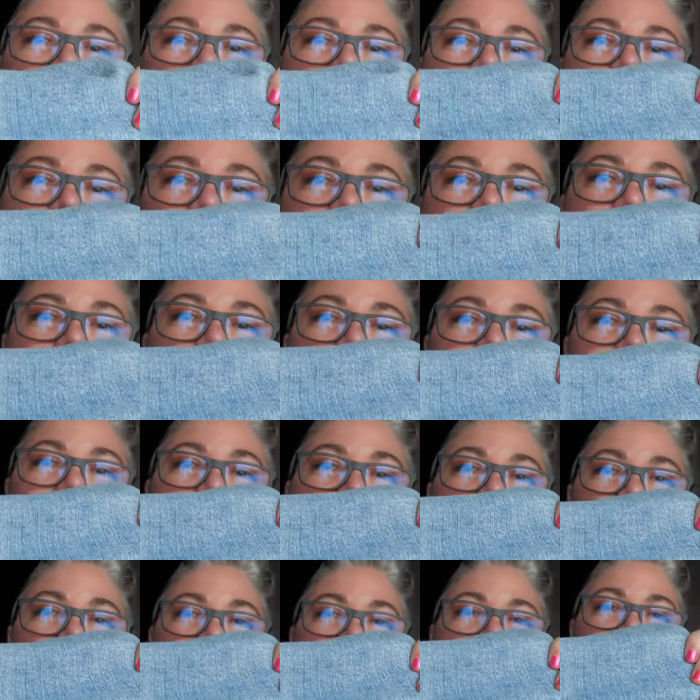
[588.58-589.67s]
got a bit of
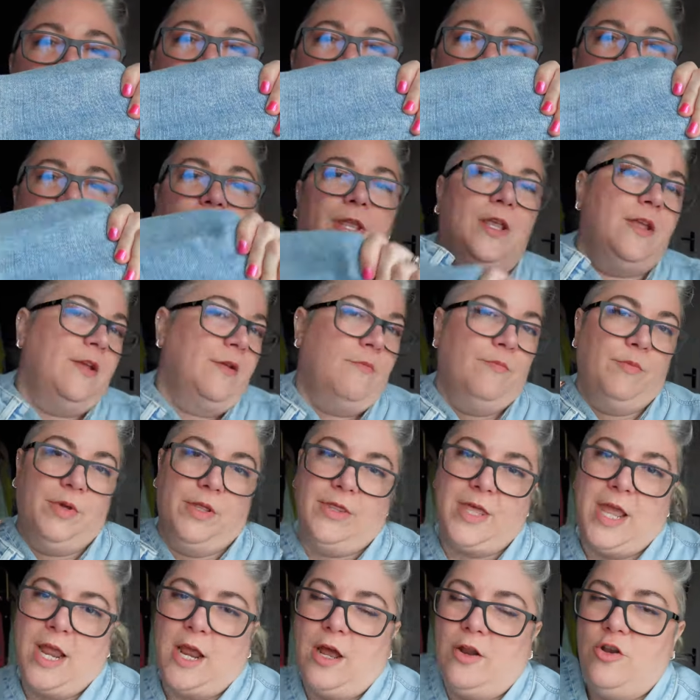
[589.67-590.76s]
stretch, but
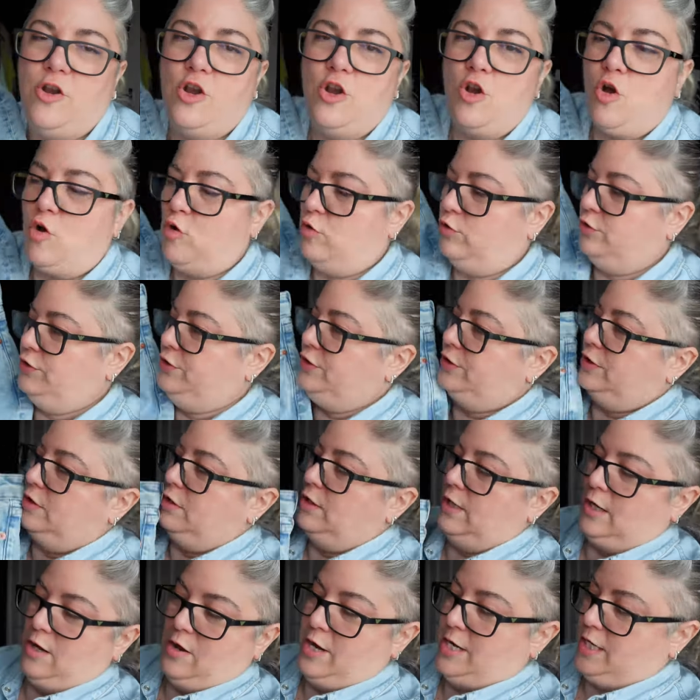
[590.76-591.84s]
they are not
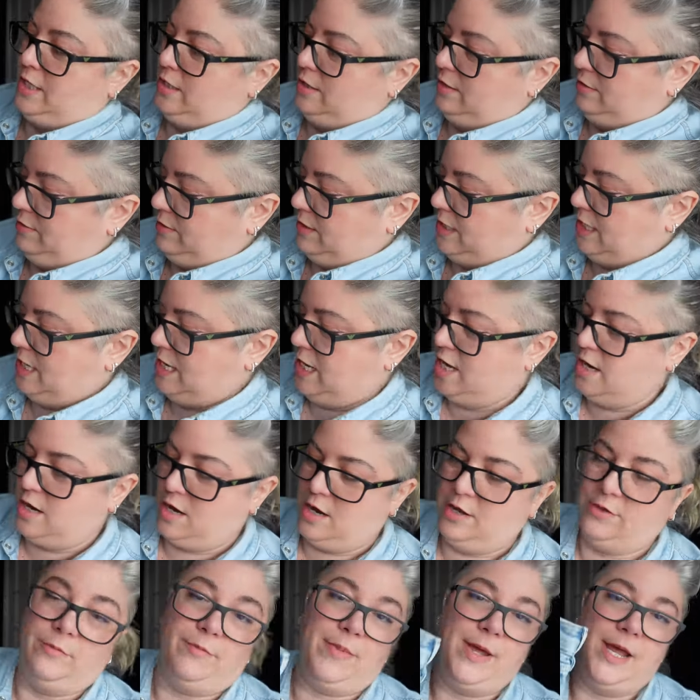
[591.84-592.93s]
like the
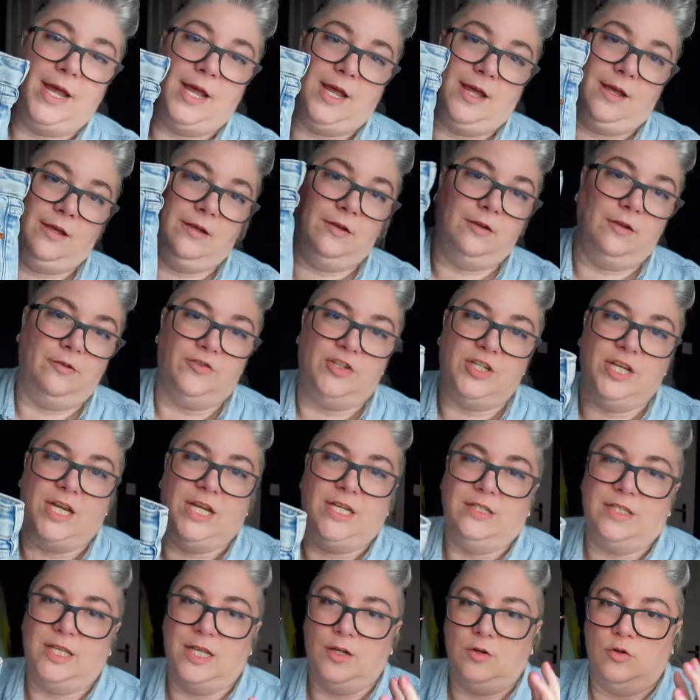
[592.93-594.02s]
other pair of
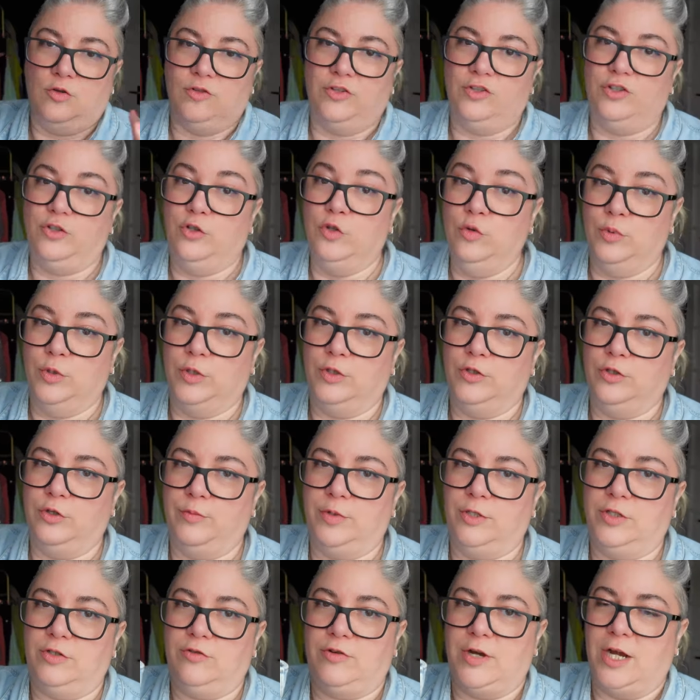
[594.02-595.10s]
jeans. They're not super,
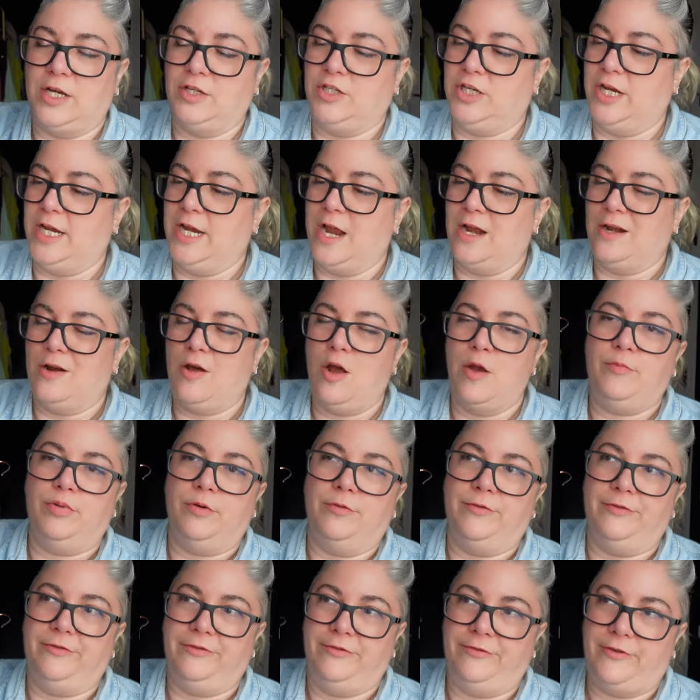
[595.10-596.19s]
super stretchy. And I
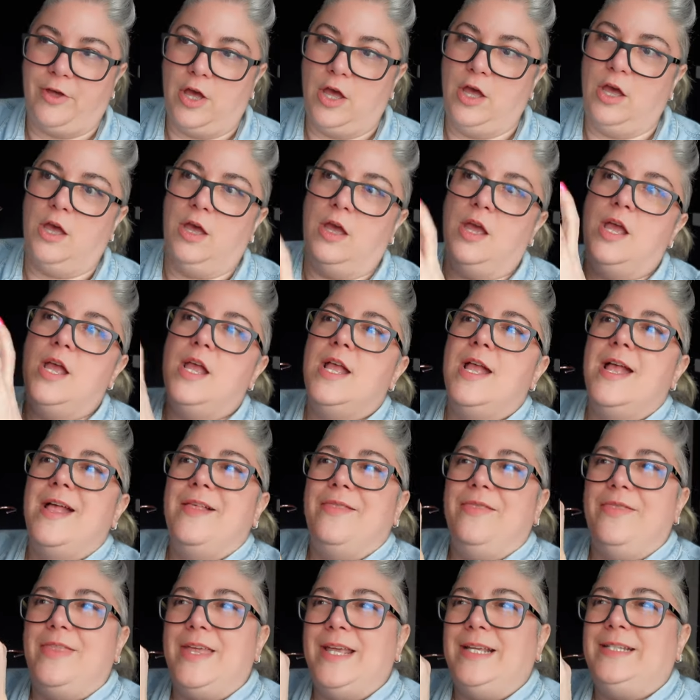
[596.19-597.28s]
prefer
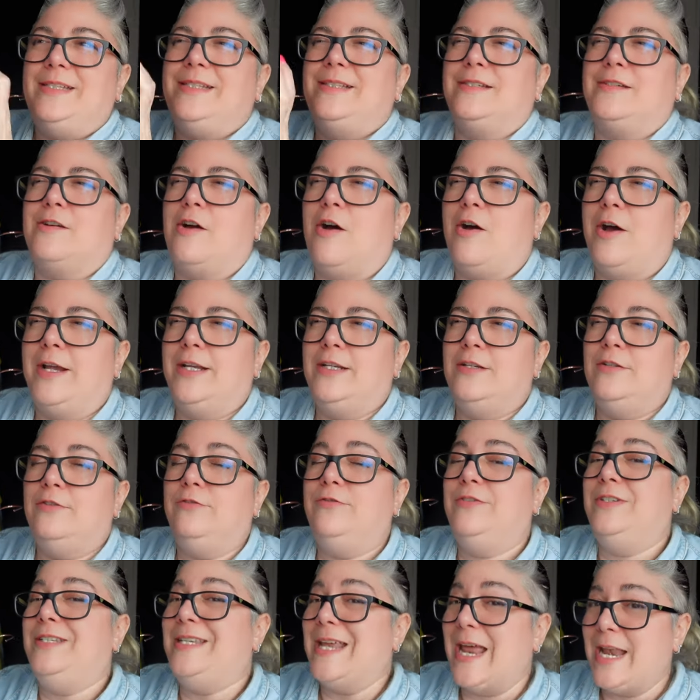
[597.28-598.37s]
this kind
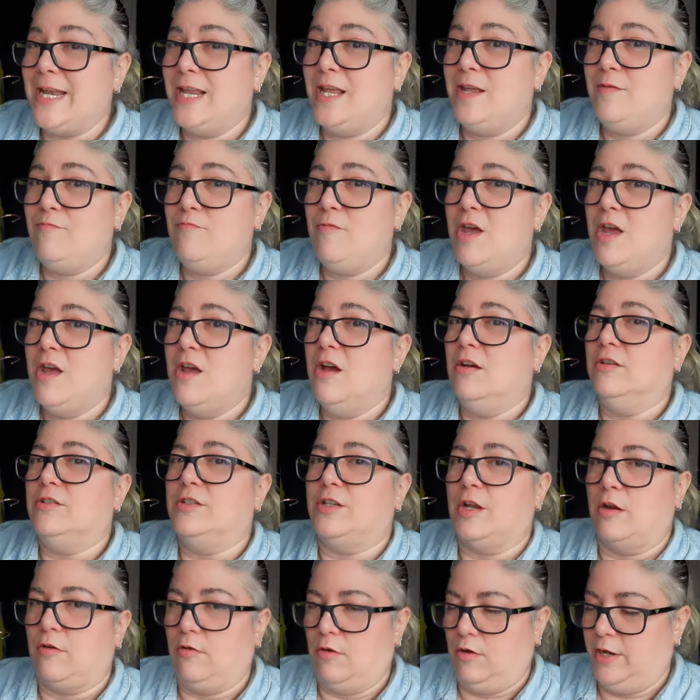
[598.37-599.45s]
of denim
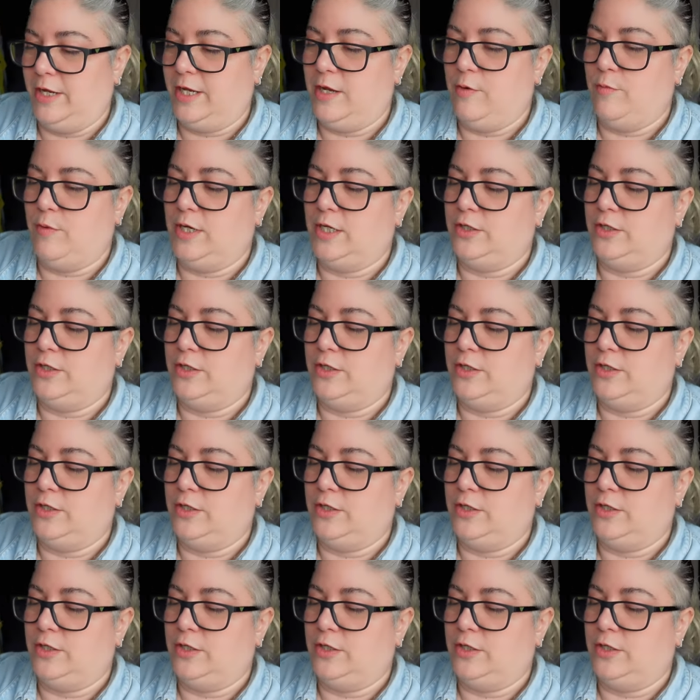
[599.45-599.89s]
Don't like it when